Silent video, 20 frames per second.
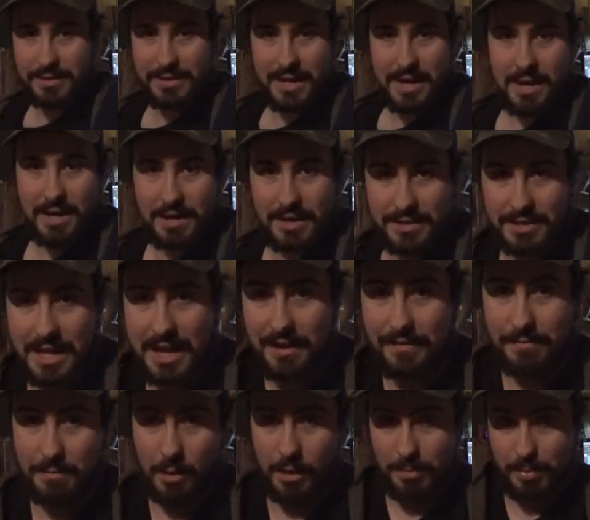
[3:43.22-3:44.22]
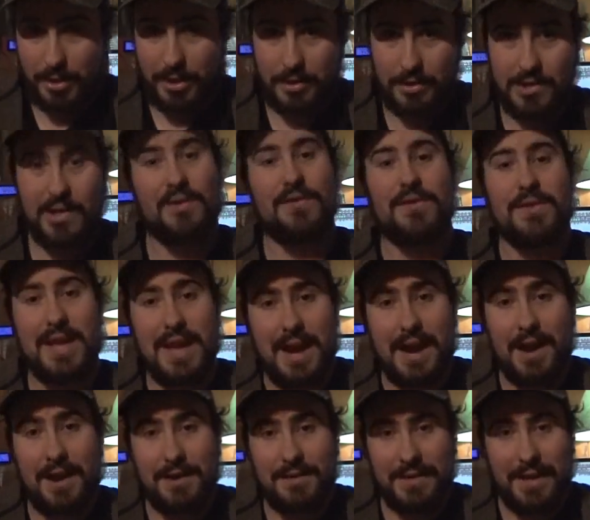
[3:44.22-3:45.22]
there, because I have more printers over
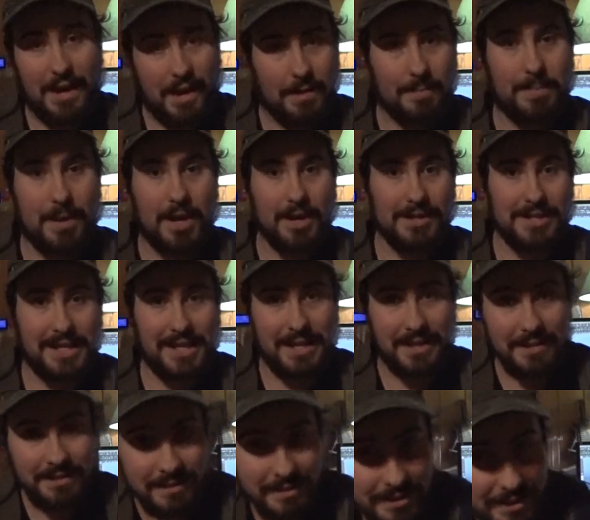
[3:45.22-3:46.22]
there that aren't plugged in.